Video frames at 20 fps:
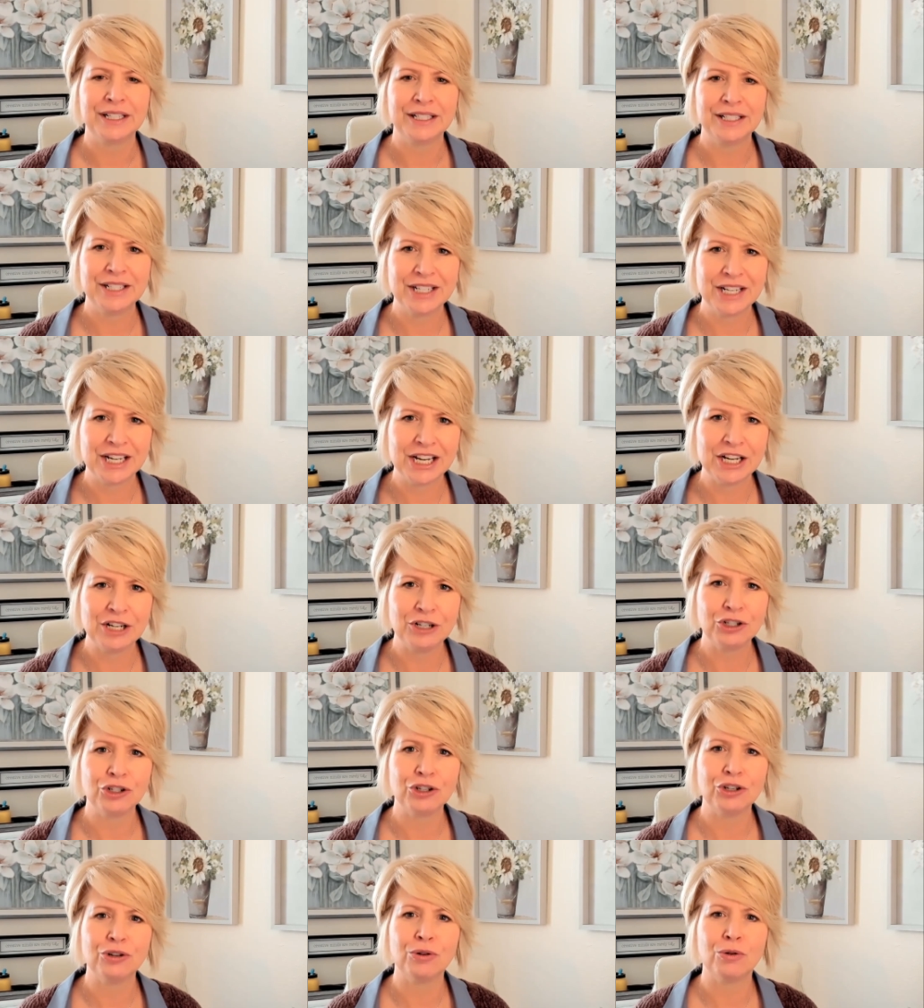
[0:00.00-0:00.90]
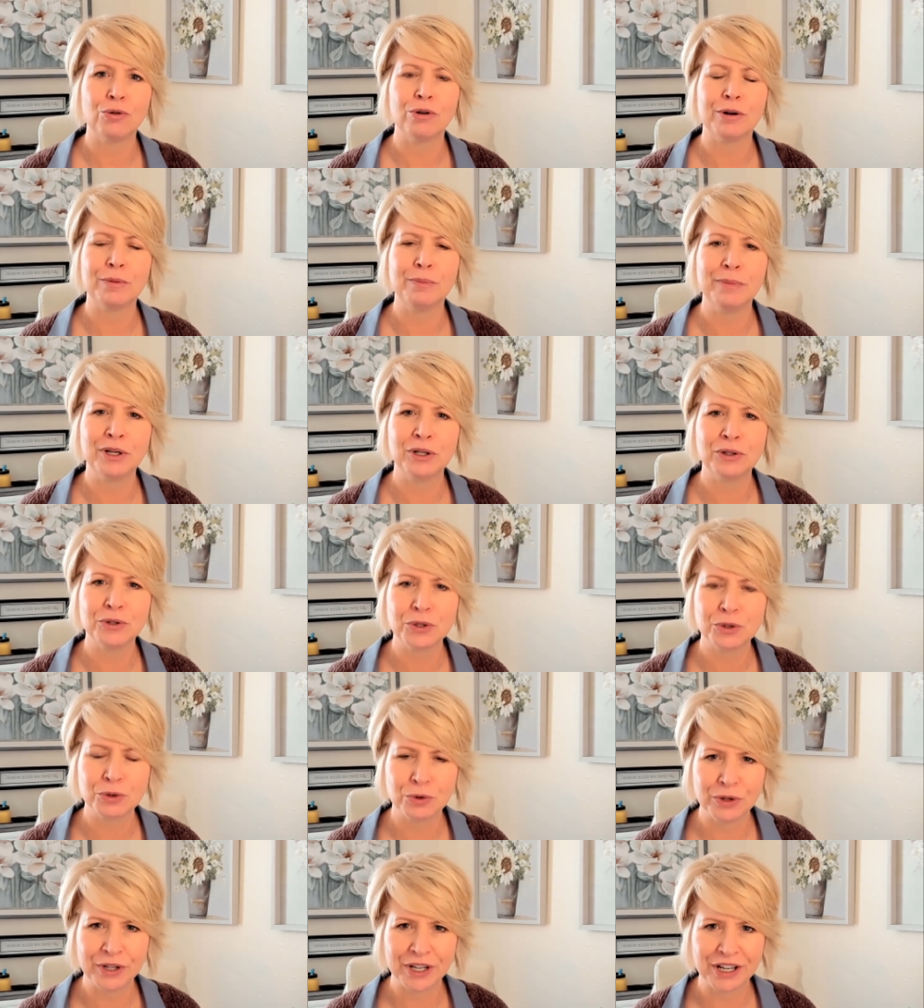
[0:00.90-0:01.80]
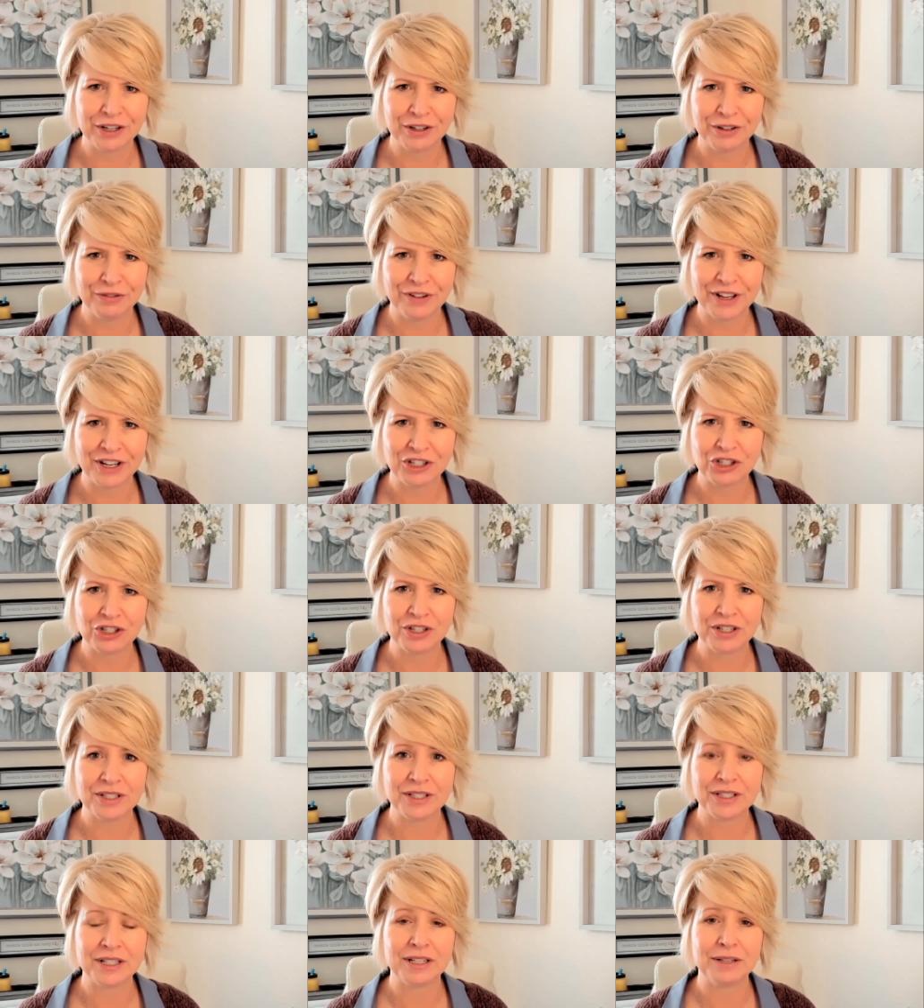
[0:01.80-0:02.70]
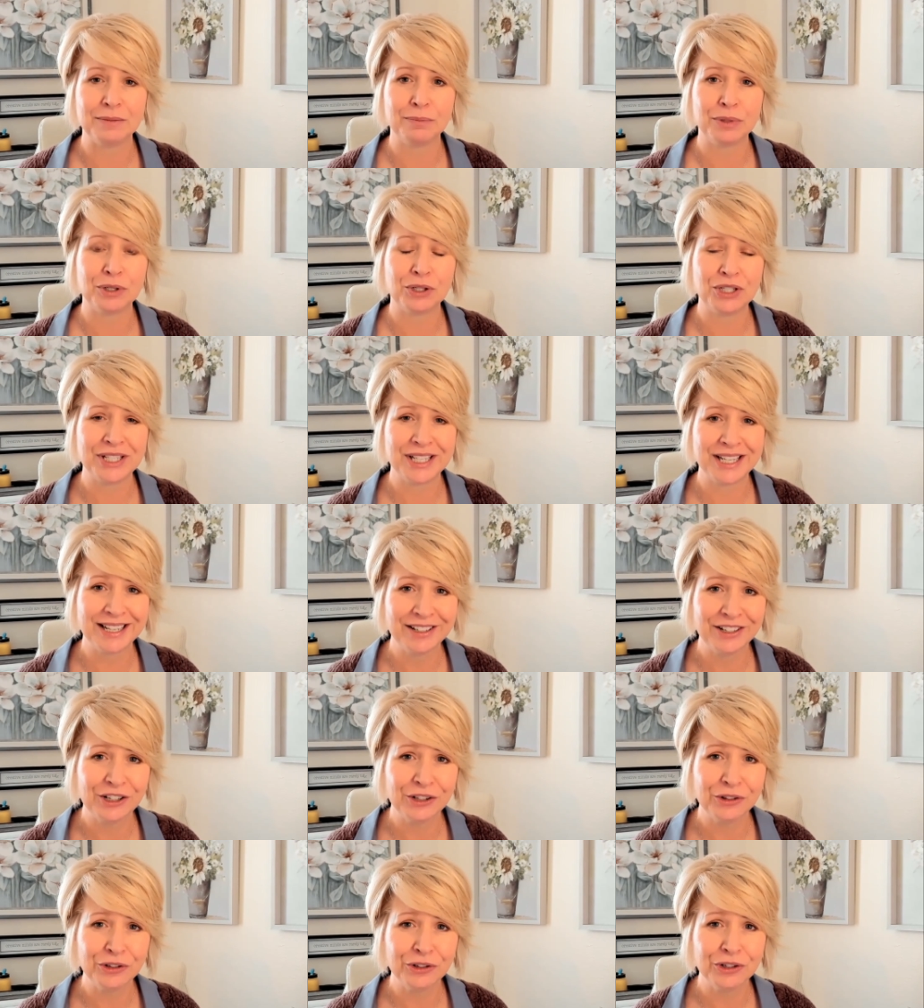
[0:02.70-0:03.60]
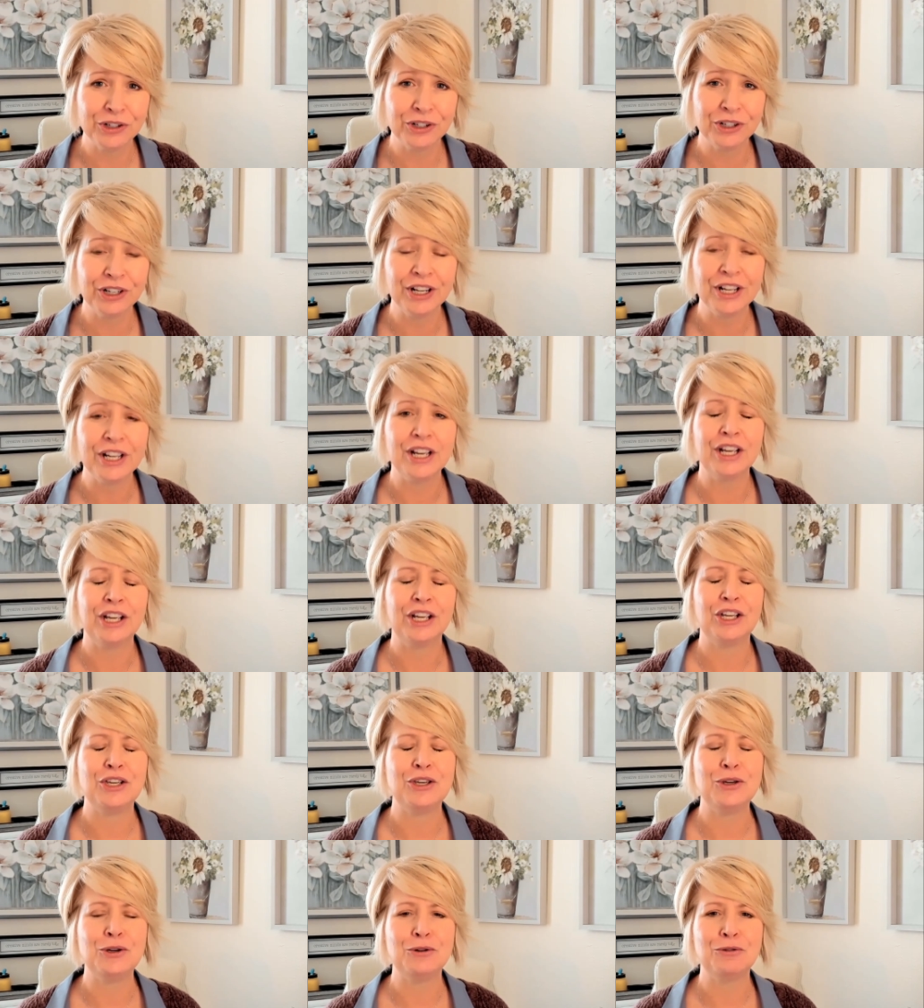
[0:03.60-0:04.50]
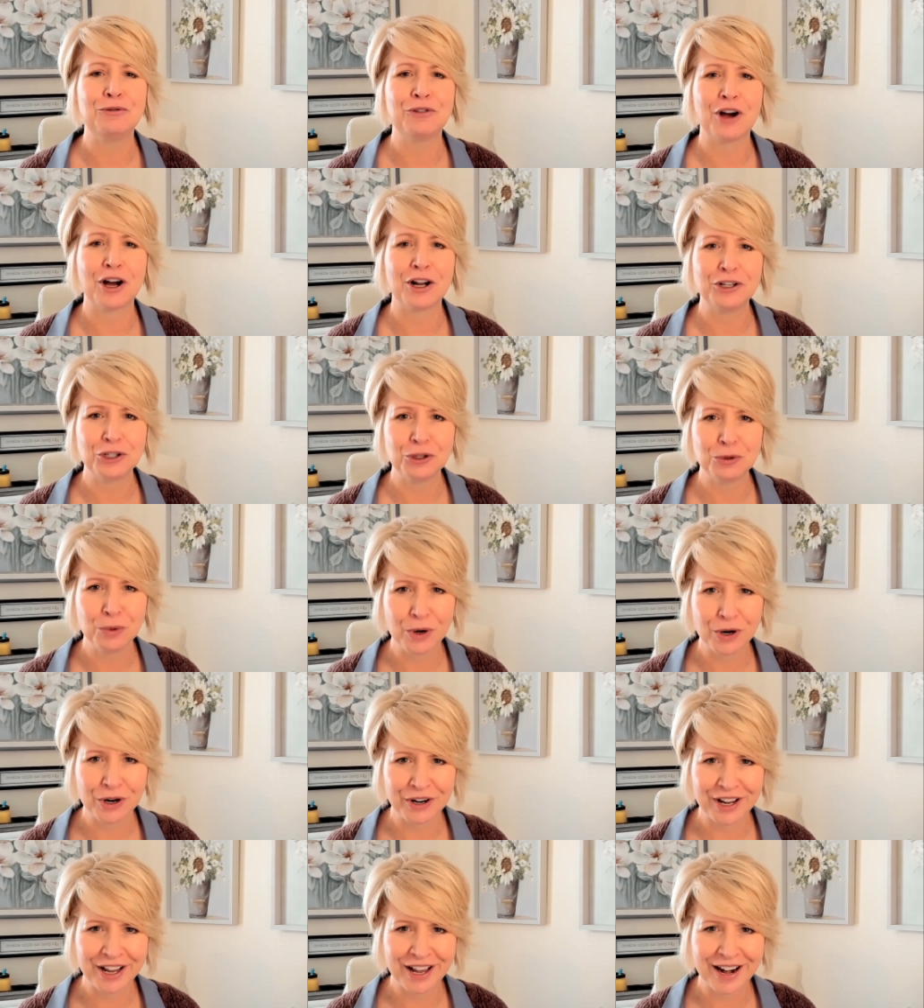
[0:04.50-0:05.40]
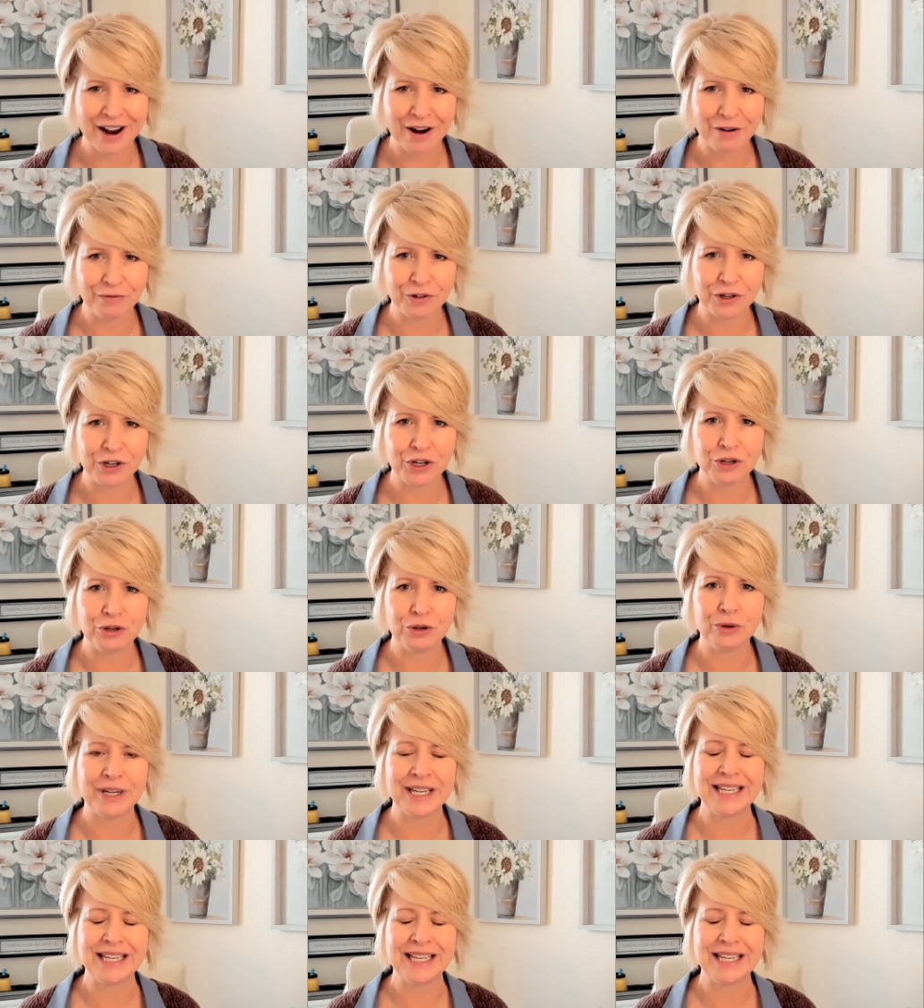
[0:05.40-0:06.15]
teacher or a middle school interventionist in particular, you've got your work cut out for you.